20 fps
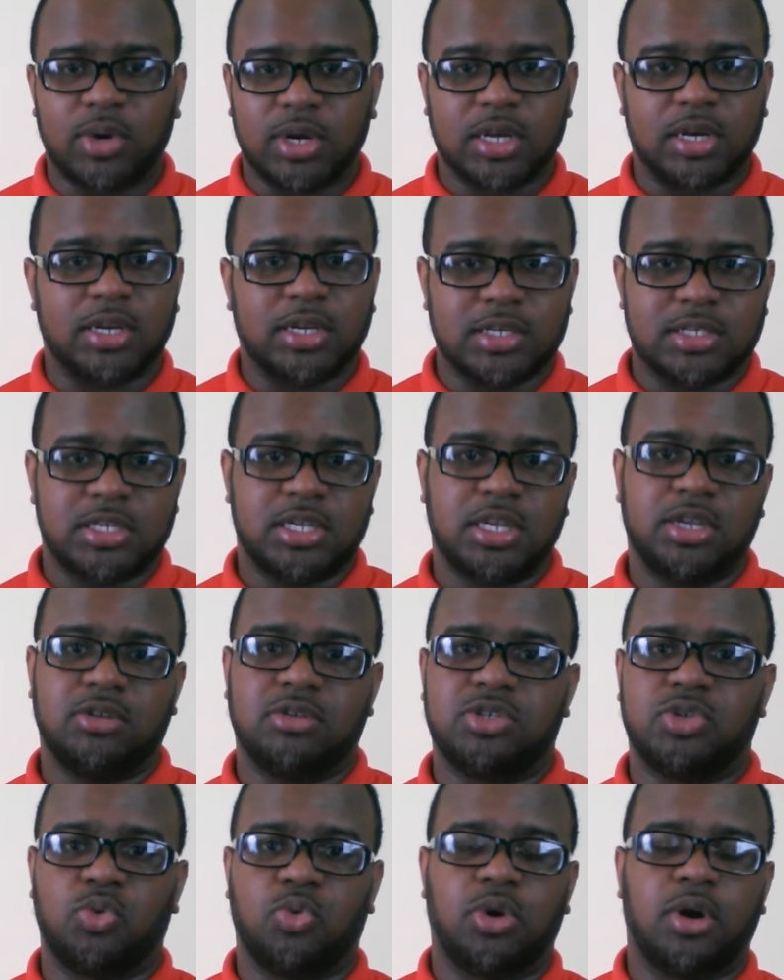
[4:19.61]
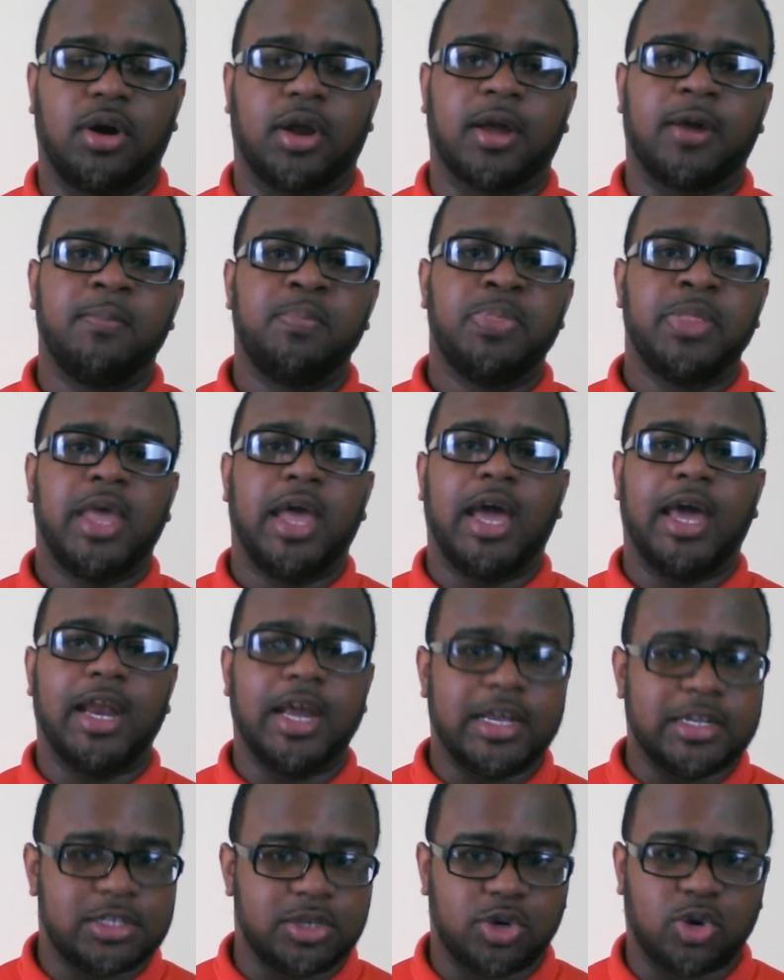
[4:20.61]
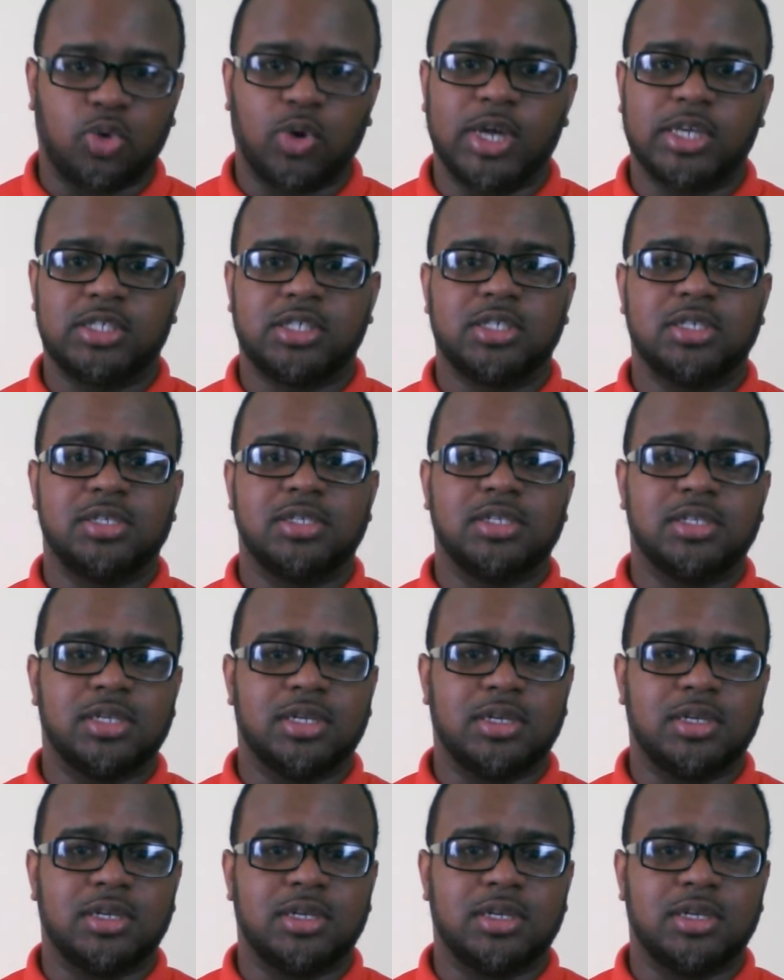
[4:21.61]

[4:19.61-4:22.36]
We're going to continue to work and answer questions